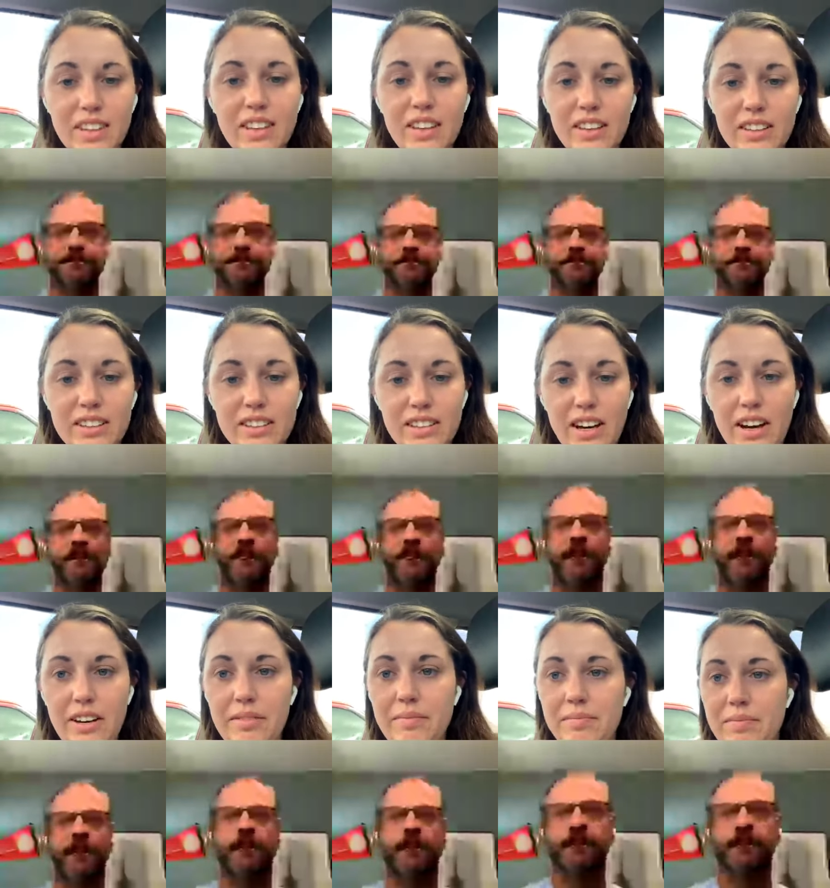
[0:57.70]
Speaker 1: Yeah,
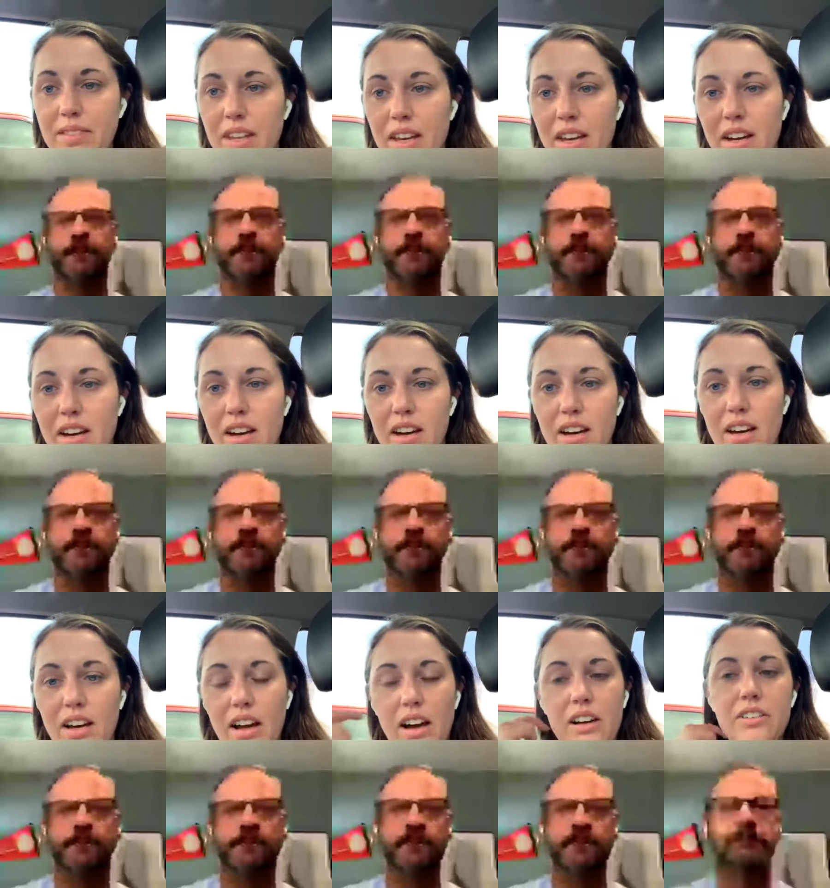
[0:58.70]

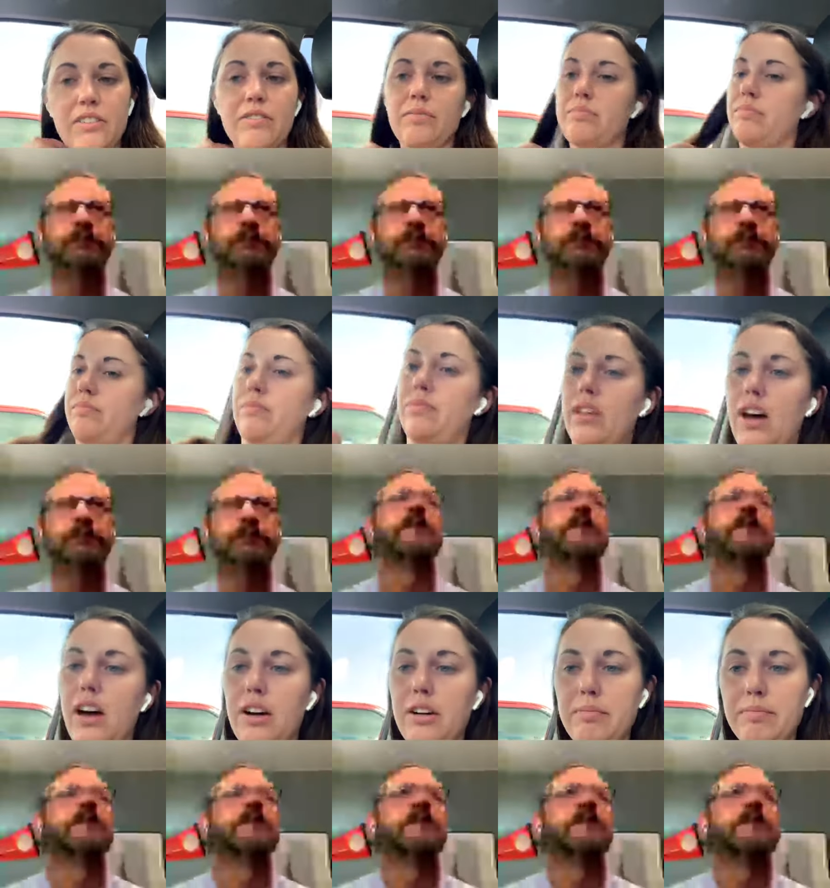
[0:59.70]
I,
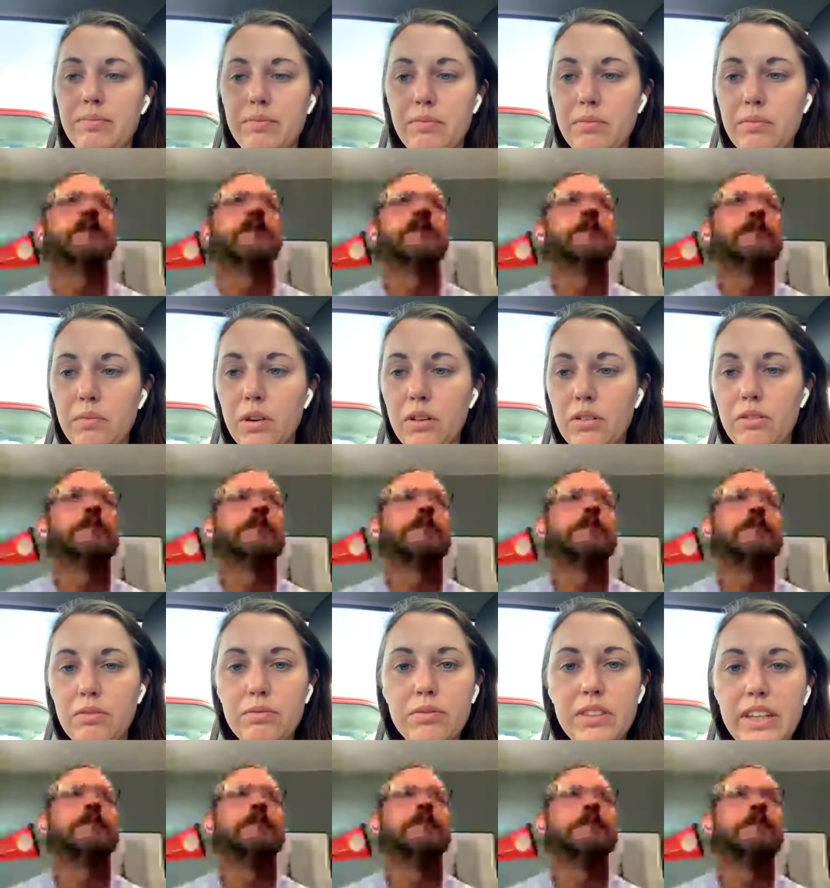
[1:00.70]
I'm well.
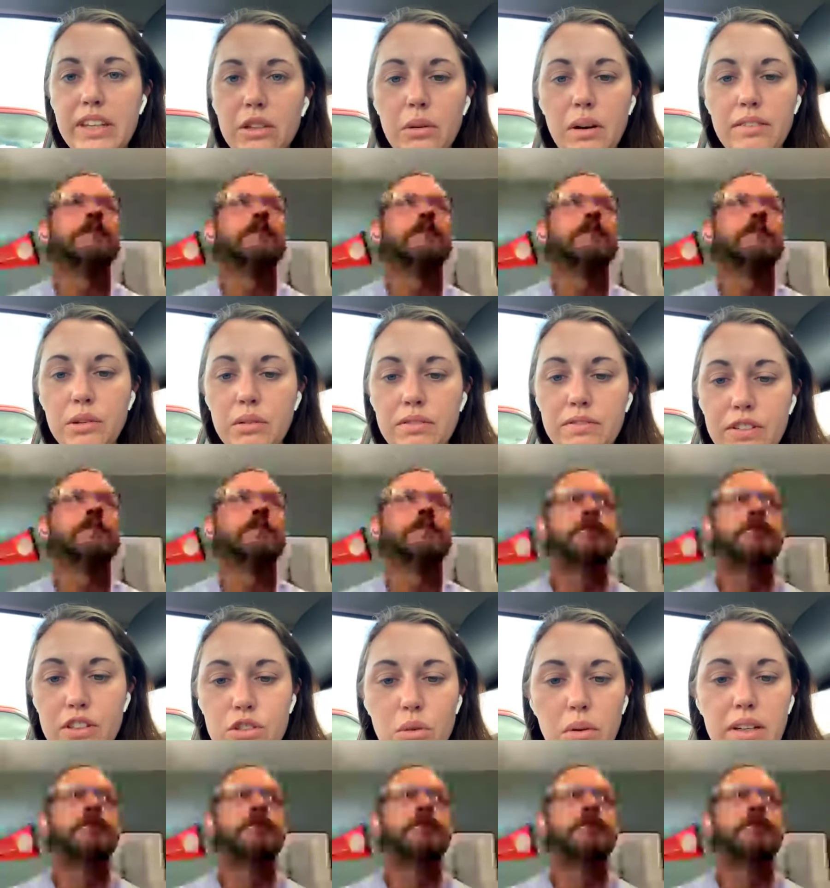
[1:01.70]
Thank you everyone for
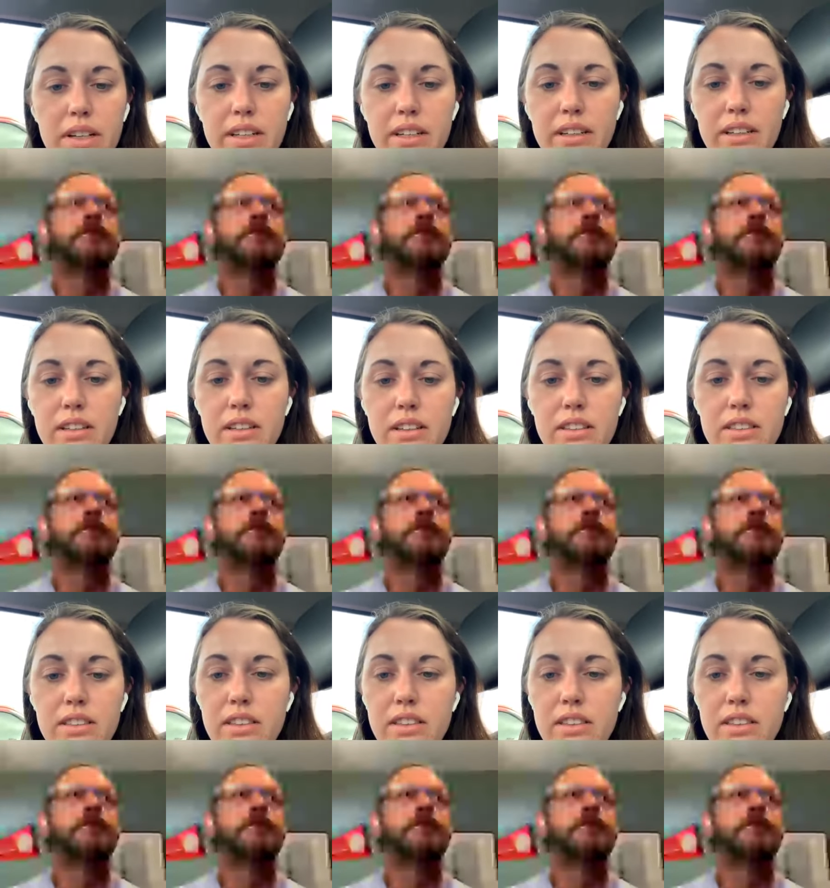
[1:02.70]
joining this